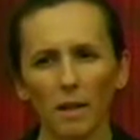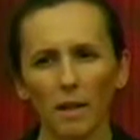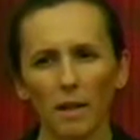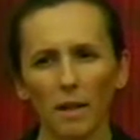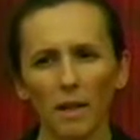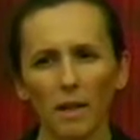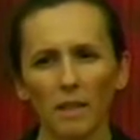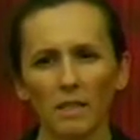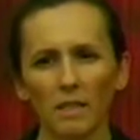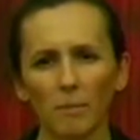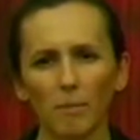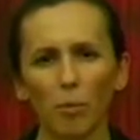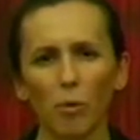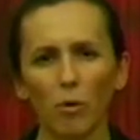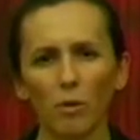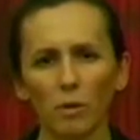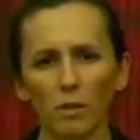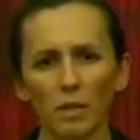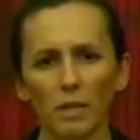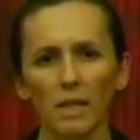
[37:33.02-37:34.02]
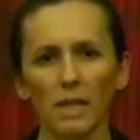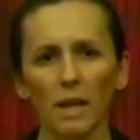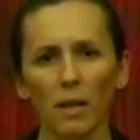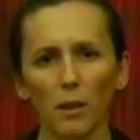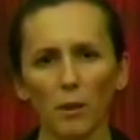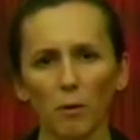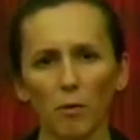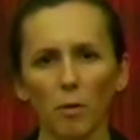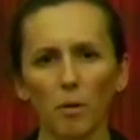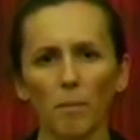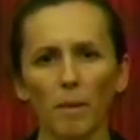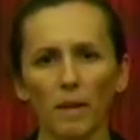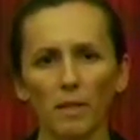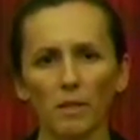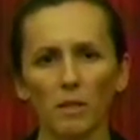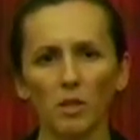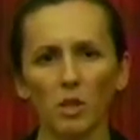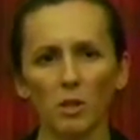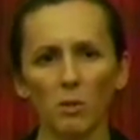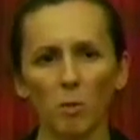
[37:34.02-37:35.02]
it's important to get through the
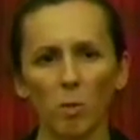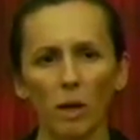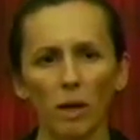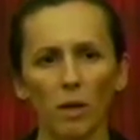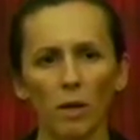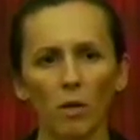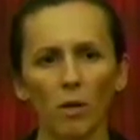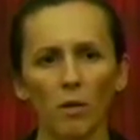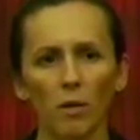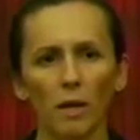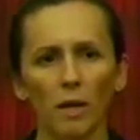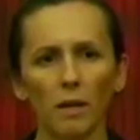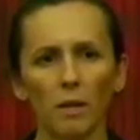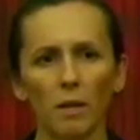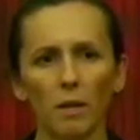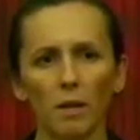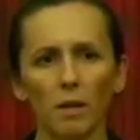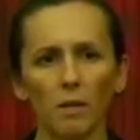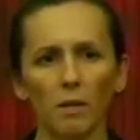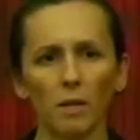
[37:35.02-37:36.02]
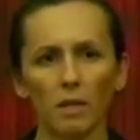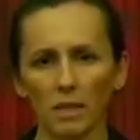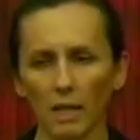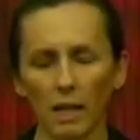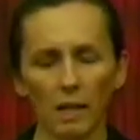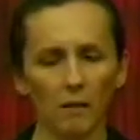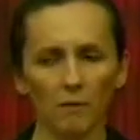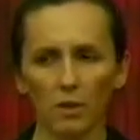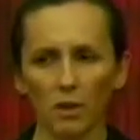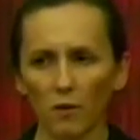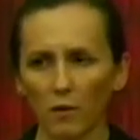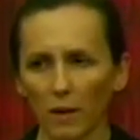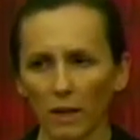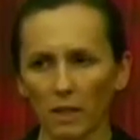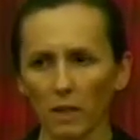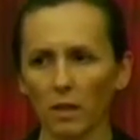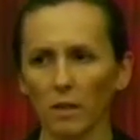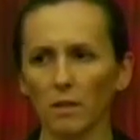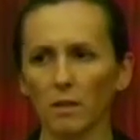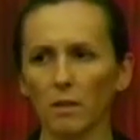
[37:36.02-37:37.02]
message as well that this kind of
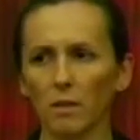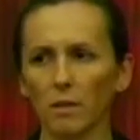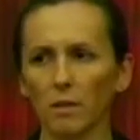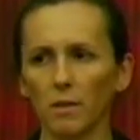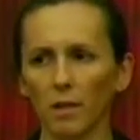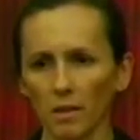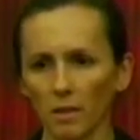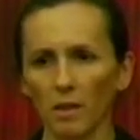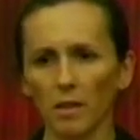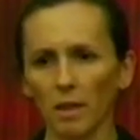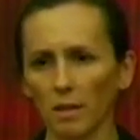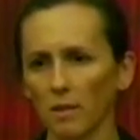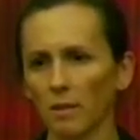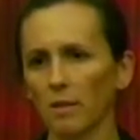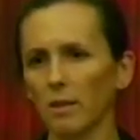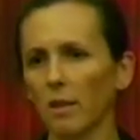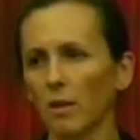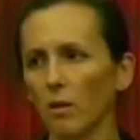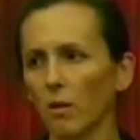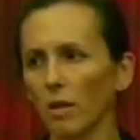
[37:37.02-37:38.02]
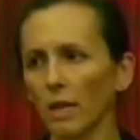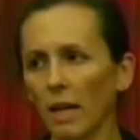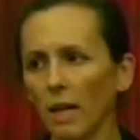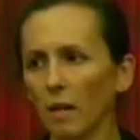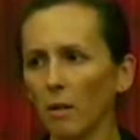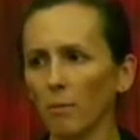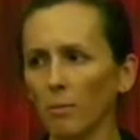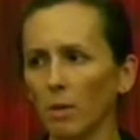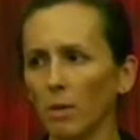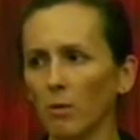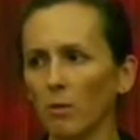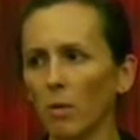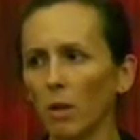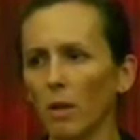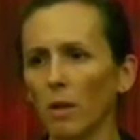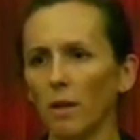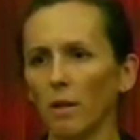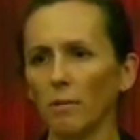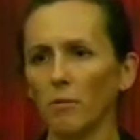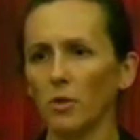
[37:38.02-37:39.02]
surveillance doesn't necessarily help you.
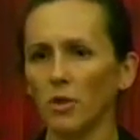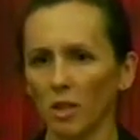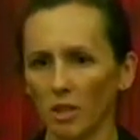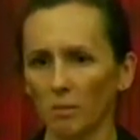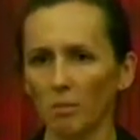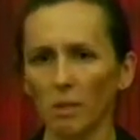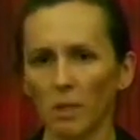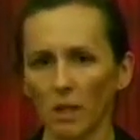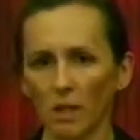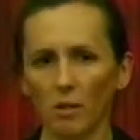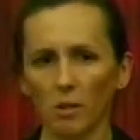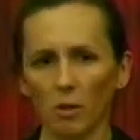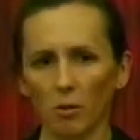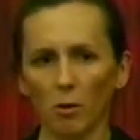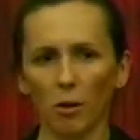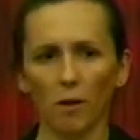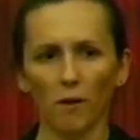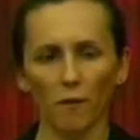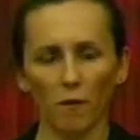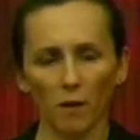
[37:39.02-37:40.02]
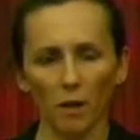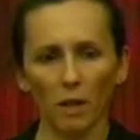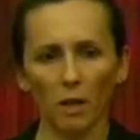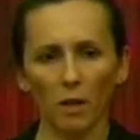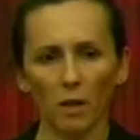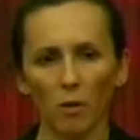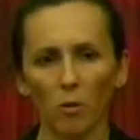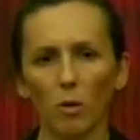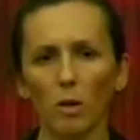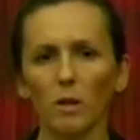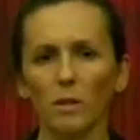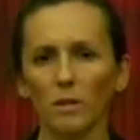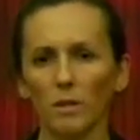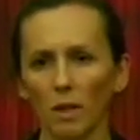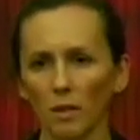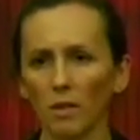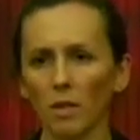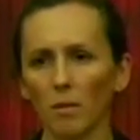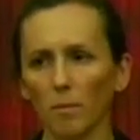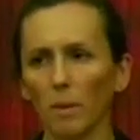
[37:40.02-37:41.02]
Just because you're on video
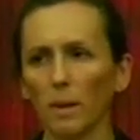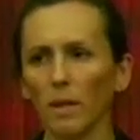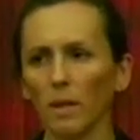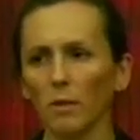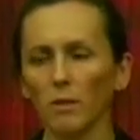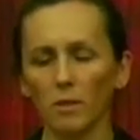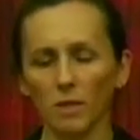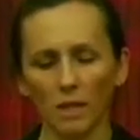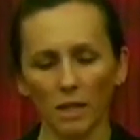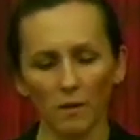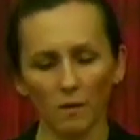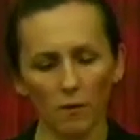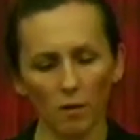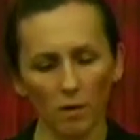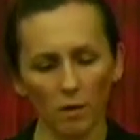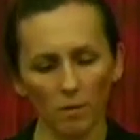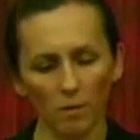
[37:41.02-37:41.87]
doesn't make you safer.